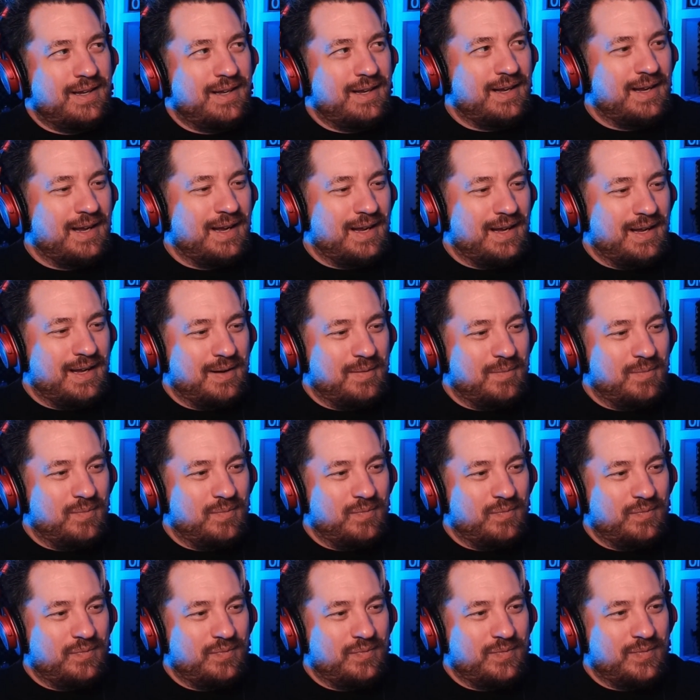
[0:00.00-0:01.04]
know,
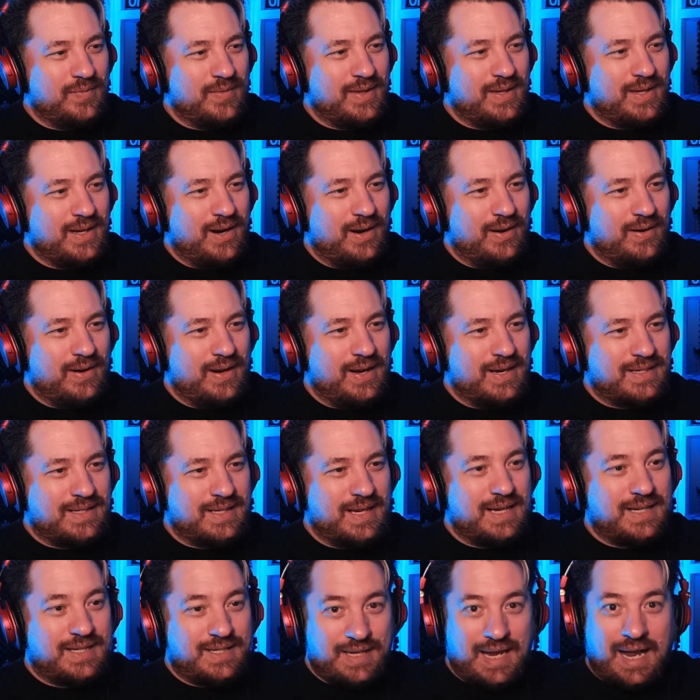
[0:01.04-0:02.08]

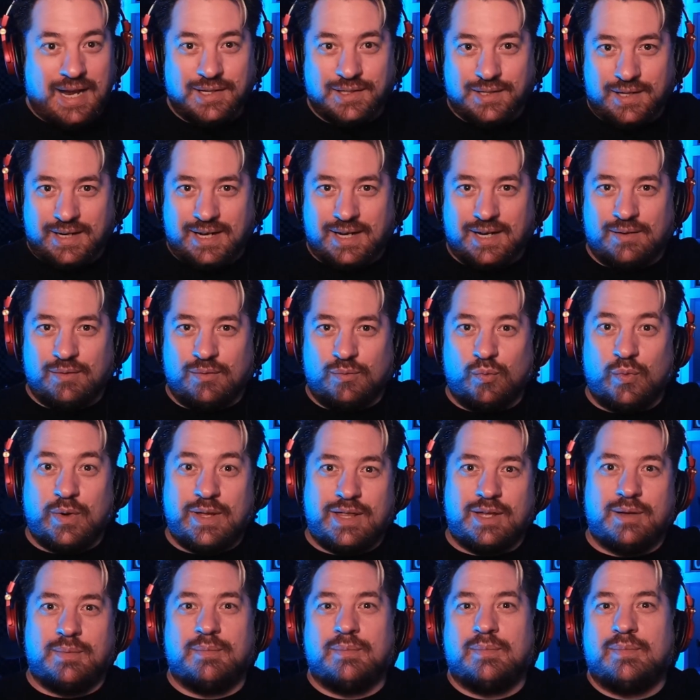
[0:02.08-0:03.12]
it sounds like a
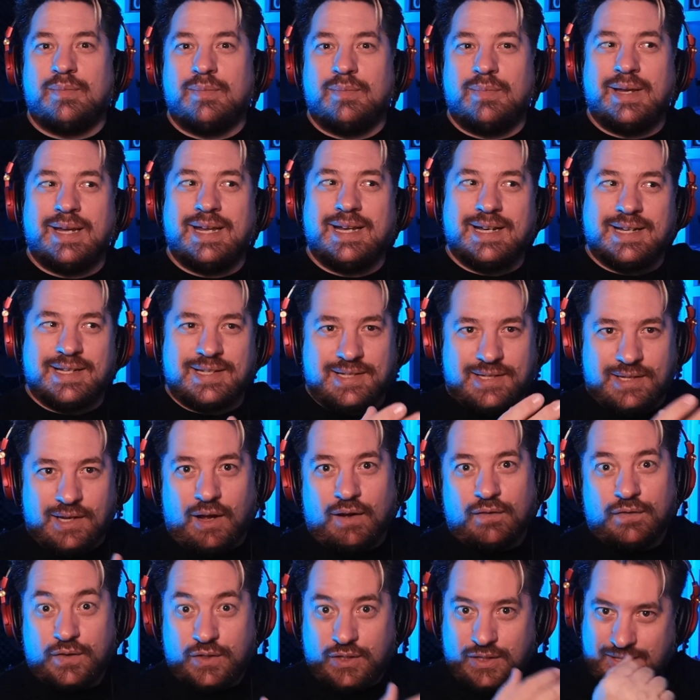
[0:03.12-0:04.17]
rhythm in
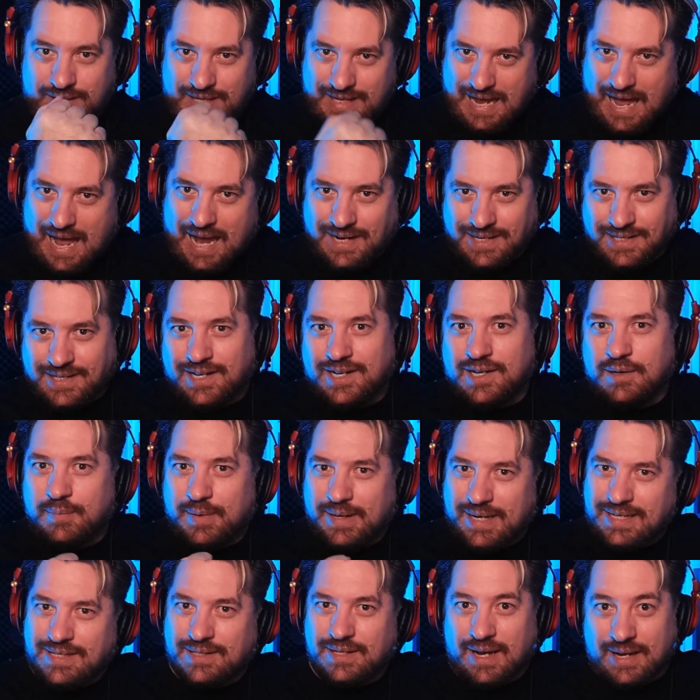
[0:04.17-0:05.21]
itself, just the accented
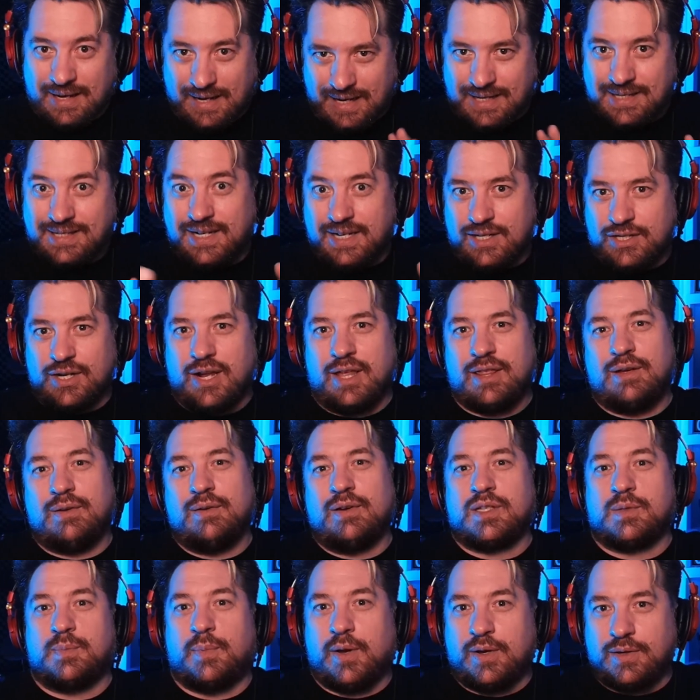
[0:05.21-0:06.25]
beats against each other,
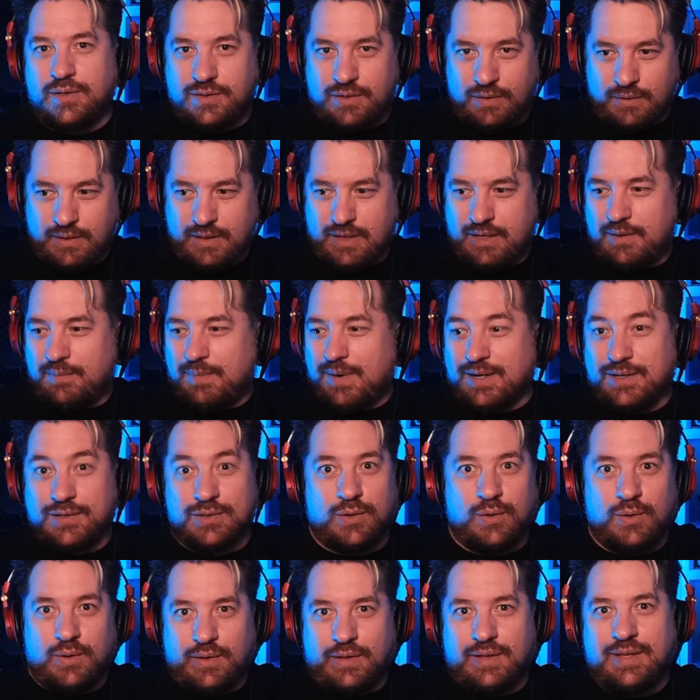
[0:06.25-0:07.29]
as opposed to in amongst
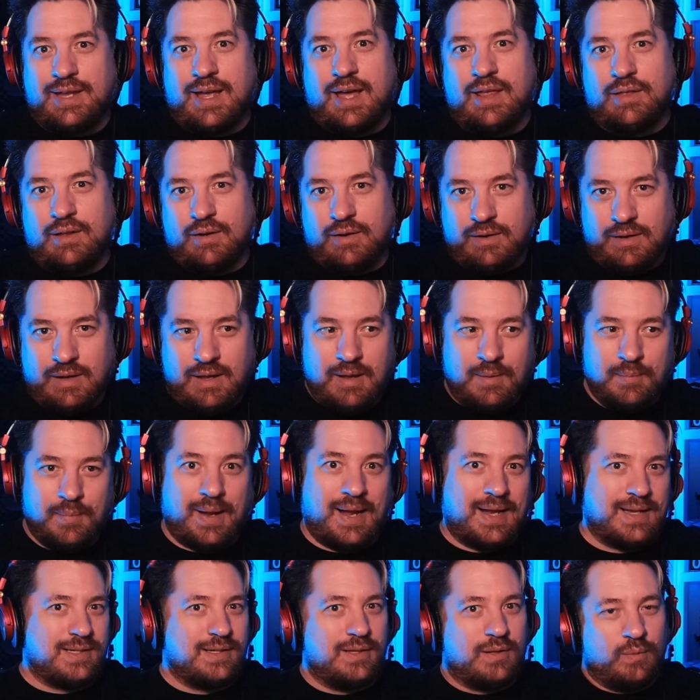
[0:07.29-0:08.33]
all of the other
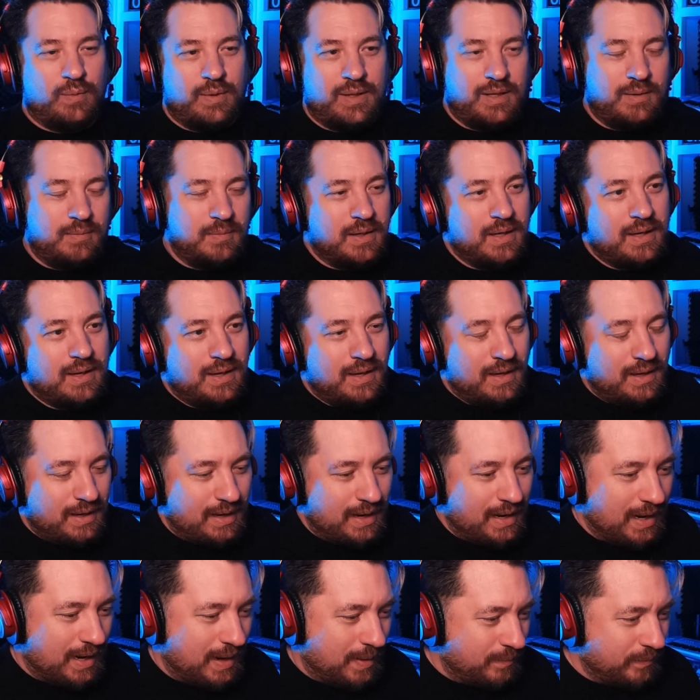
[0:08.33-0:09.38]
parts of the rhythm.
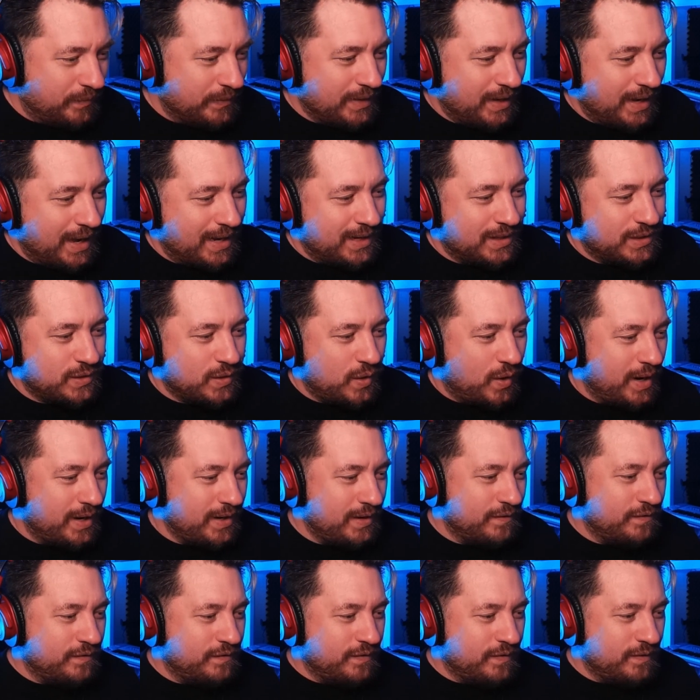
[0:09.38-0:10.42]
And it's kind
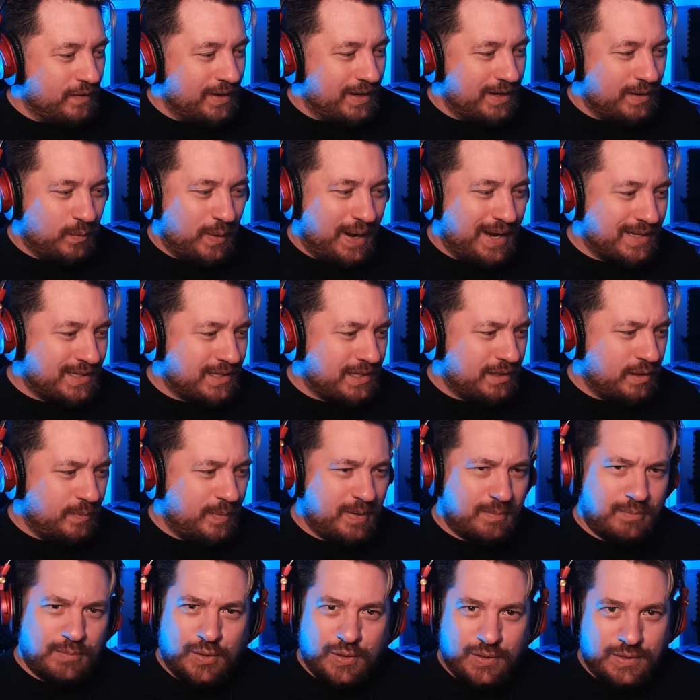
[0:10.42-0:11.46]
of, in a way, it's a little
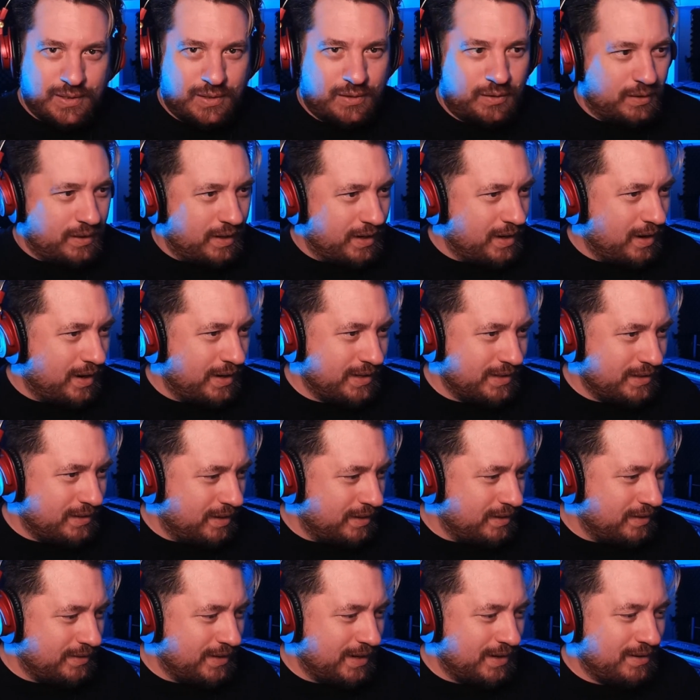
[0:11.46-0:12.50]
bit musical.
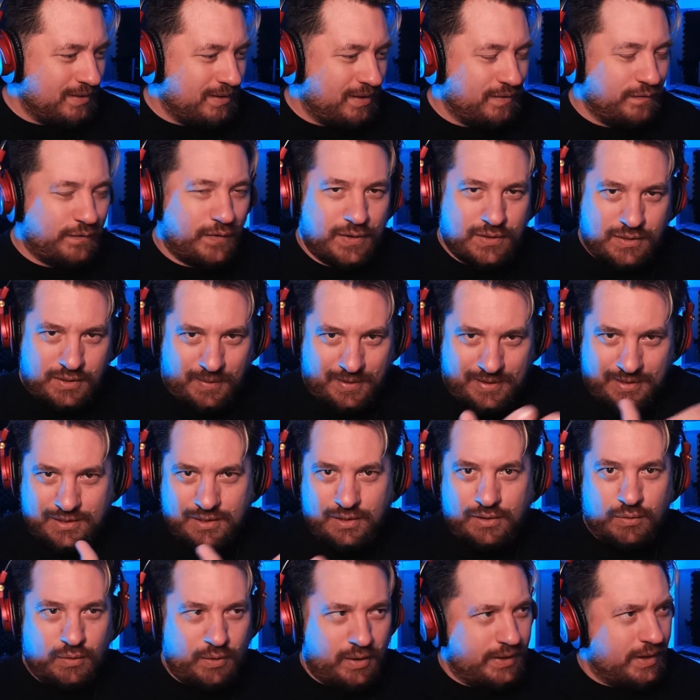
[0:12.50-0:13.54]
The first time I
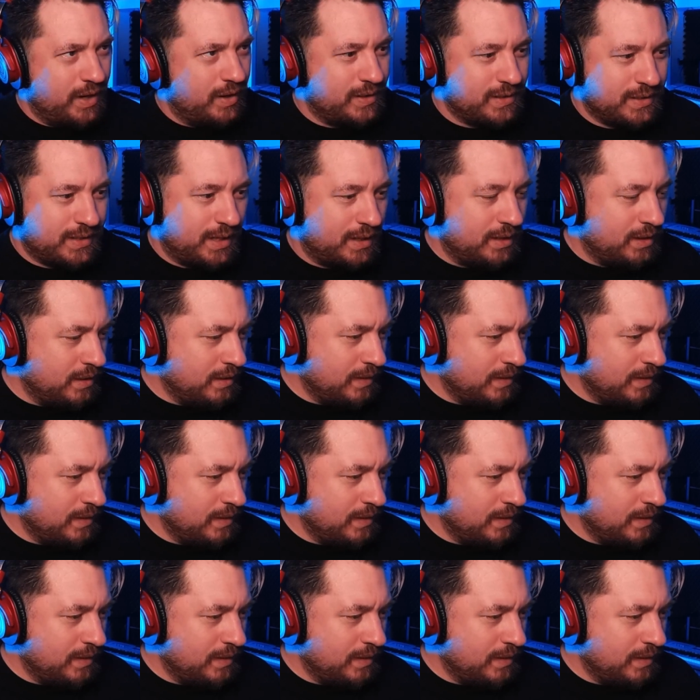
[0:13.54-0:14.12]
listened through, I noticed that.